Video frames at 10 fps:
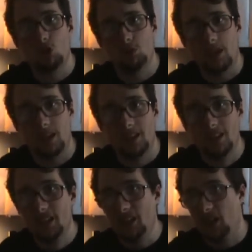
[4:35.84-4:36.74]
losing.
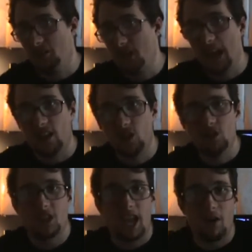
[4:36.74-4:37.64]
You know, if you can't
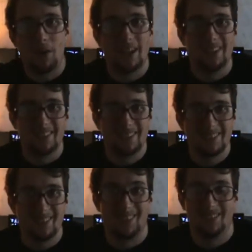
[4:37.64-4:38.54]
lose, you can't win.
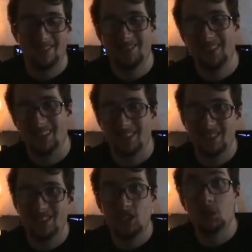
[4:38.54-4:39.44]
Or well,
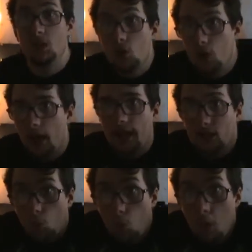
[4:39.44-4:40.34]
you can, I
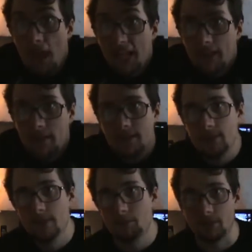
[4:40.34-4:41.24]
guess, win,
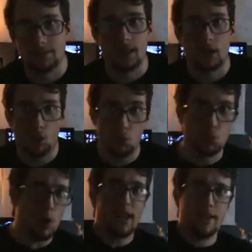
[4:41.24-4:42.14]
but it's not
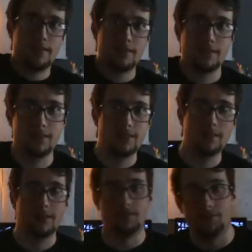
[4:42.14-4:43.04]
win.
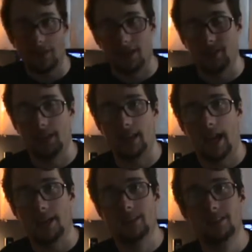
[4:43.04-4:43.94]
If you guys get
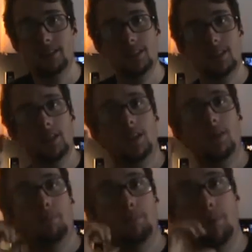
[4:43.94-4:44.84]
that.
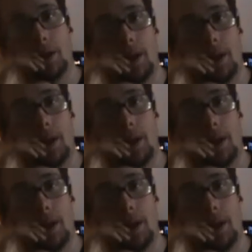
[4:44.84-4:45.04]
But